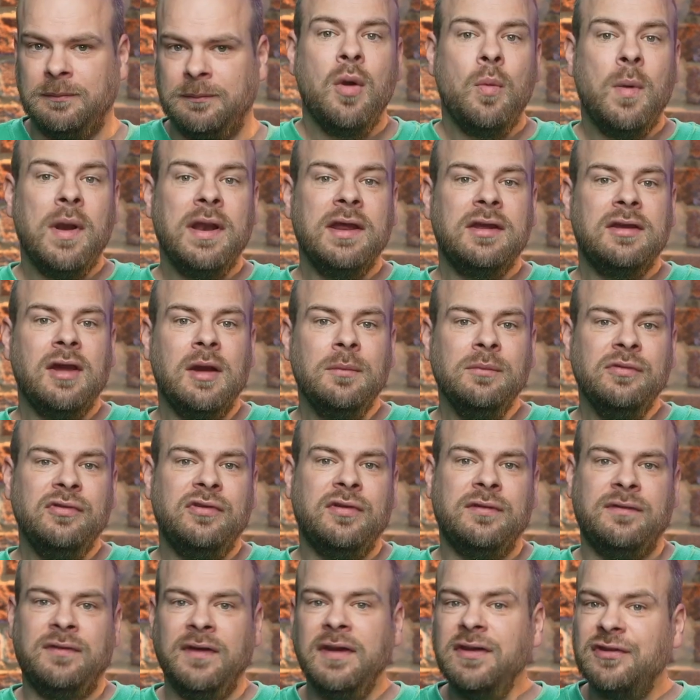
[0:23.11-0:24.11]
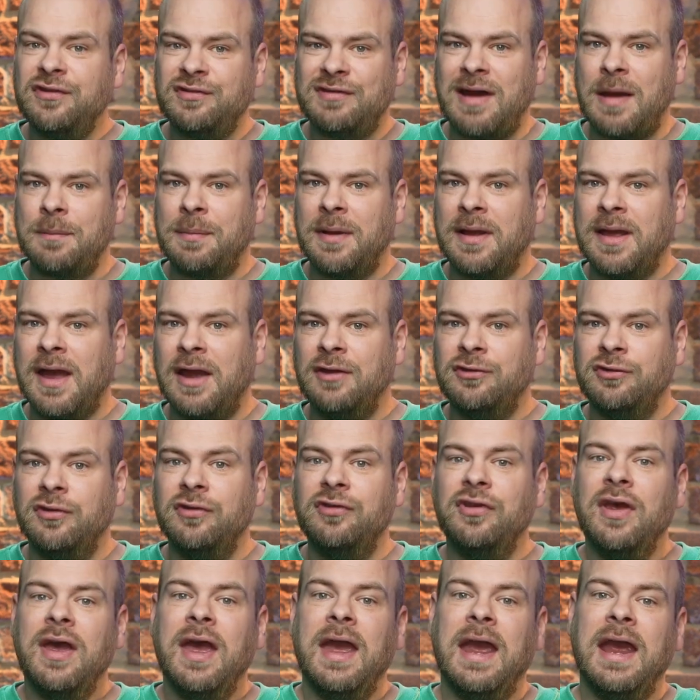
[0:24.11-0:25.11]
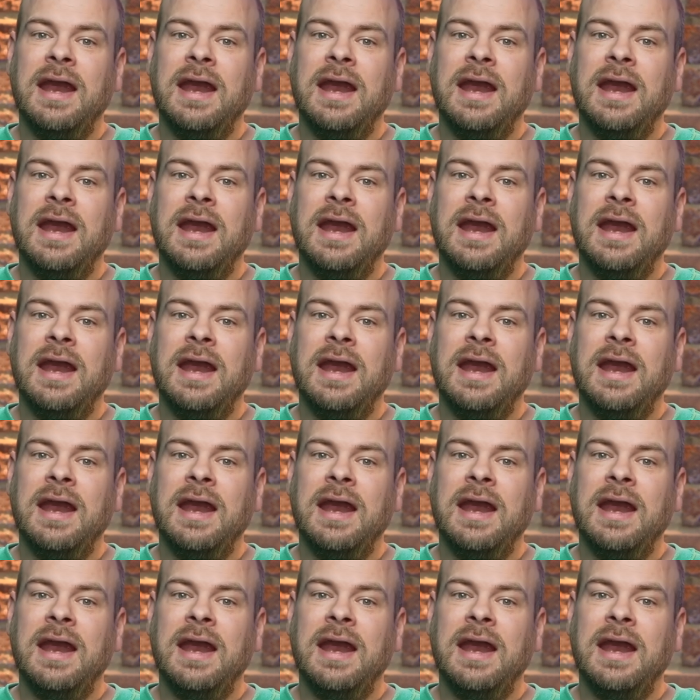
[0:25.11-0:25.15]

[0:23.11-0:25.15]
When it comes to visa applications,